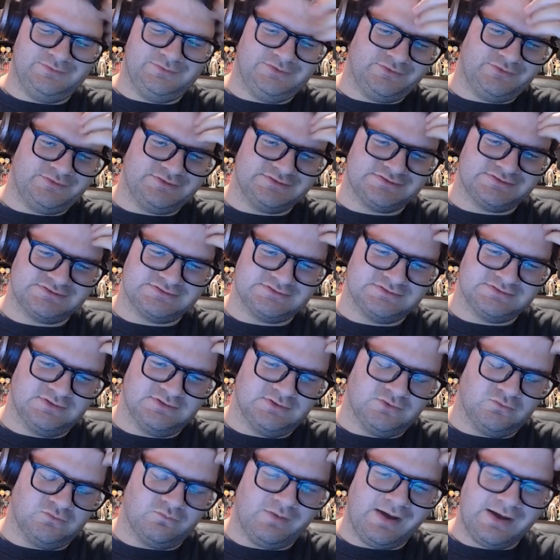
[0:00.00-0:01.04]
notice.
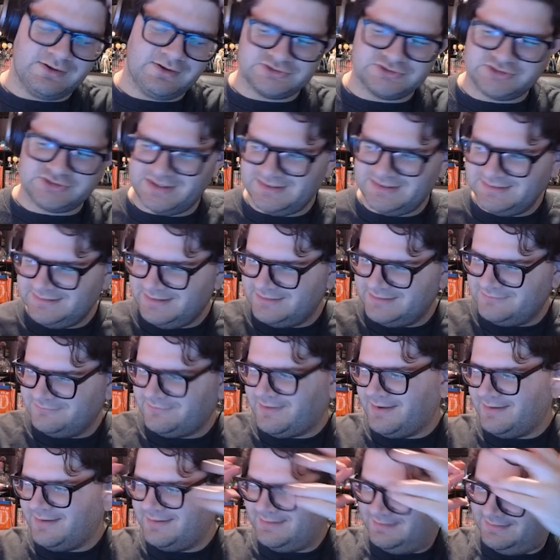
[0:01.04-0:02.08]
Wow, Shaggy landed
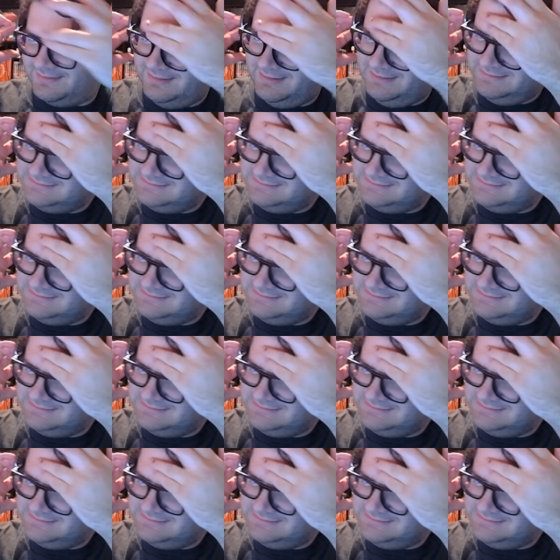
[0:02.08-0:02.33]
right in.